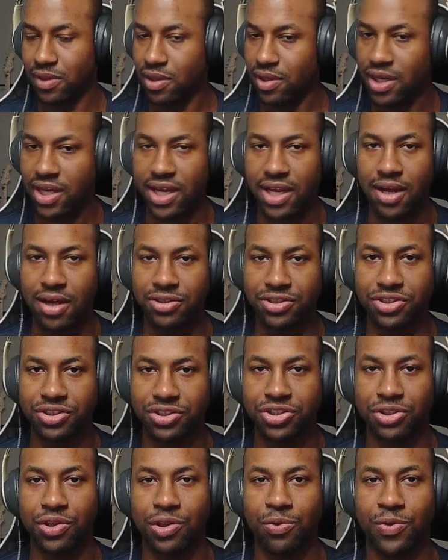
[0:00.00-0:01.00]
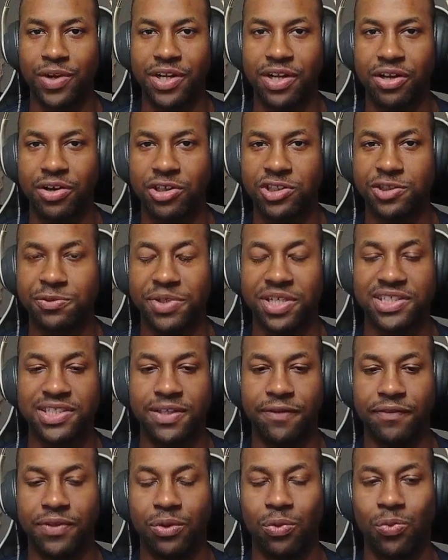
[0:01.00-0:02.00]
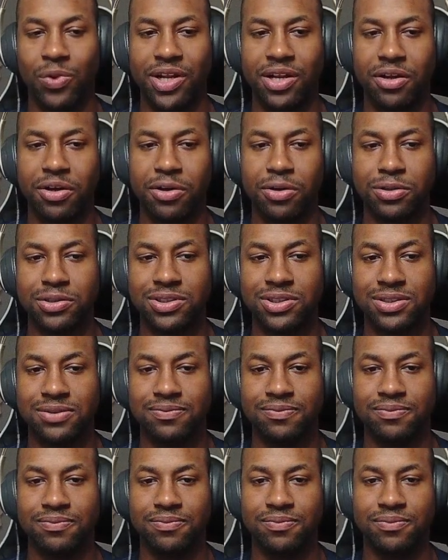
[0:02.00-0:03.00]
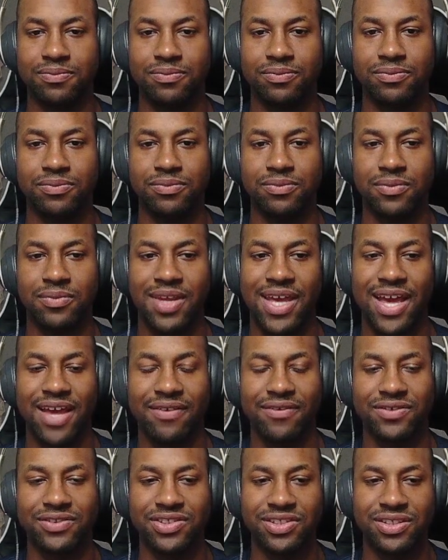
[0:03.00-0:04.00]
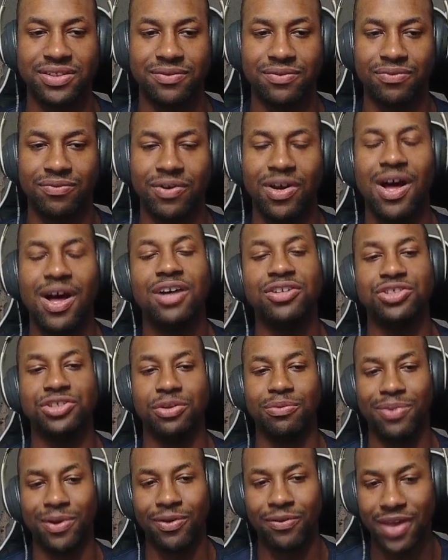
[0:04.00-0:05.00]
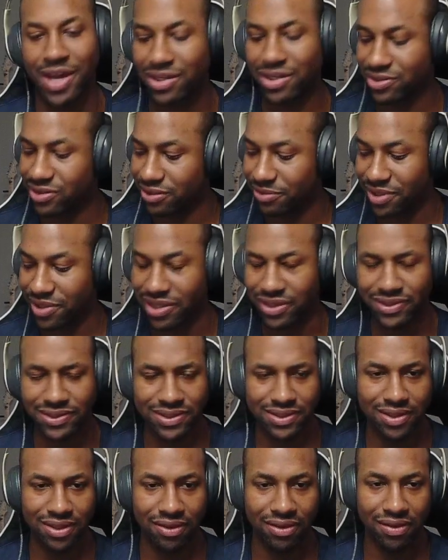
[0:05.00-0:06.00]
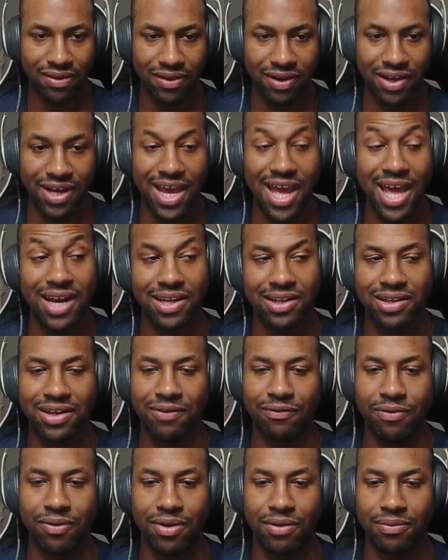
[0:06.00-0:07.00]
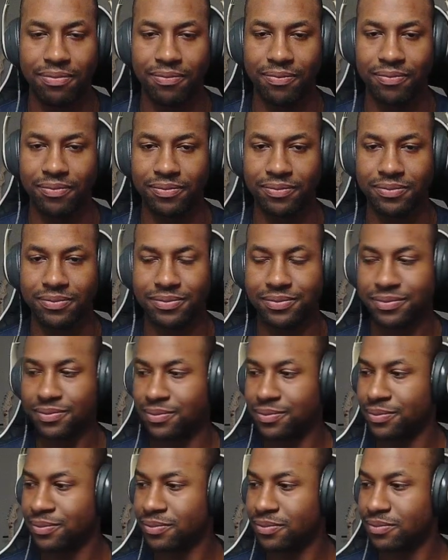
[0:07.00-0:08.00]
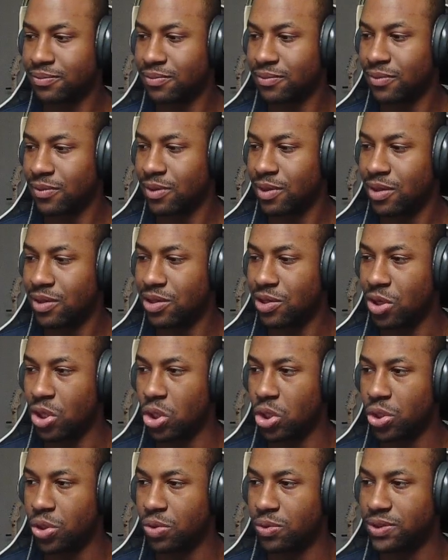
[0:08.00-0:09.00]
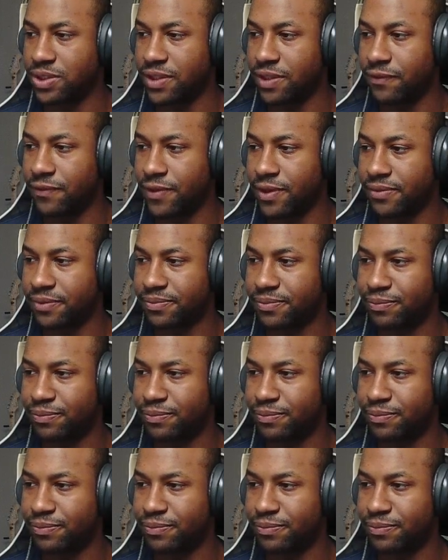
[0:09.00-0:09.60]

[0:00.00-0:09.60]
And I'll just show the windows, because if the windows have, well, I'll show both actually because they're kind of different. They're a little different.